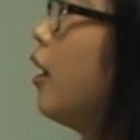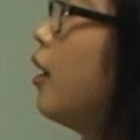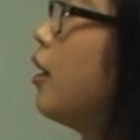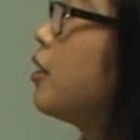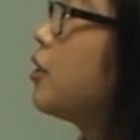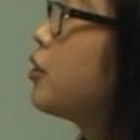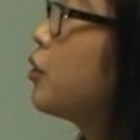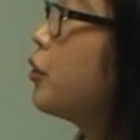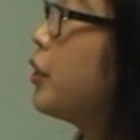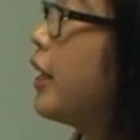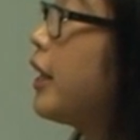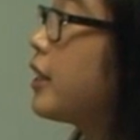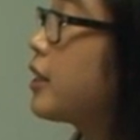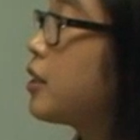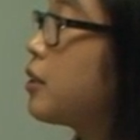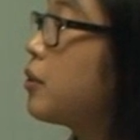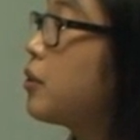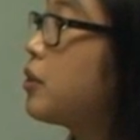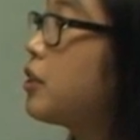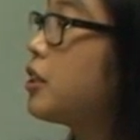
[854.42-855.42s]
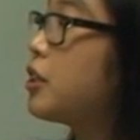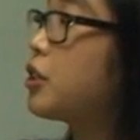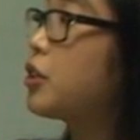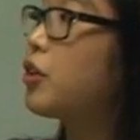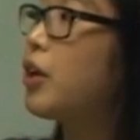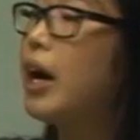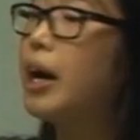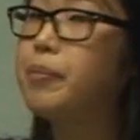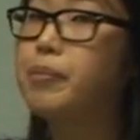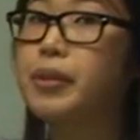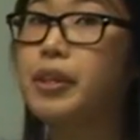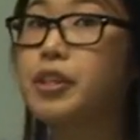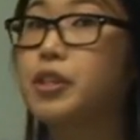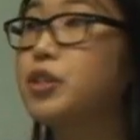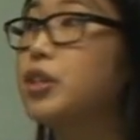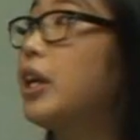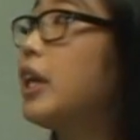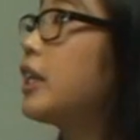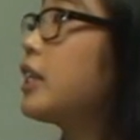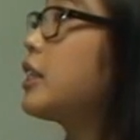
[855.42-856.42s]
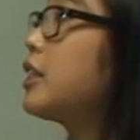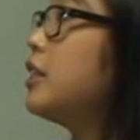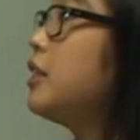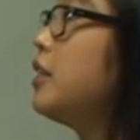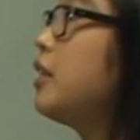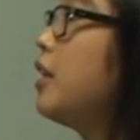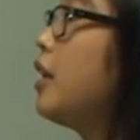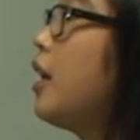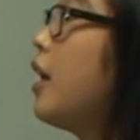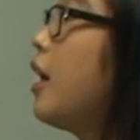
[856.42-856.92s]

So next, describe the attraction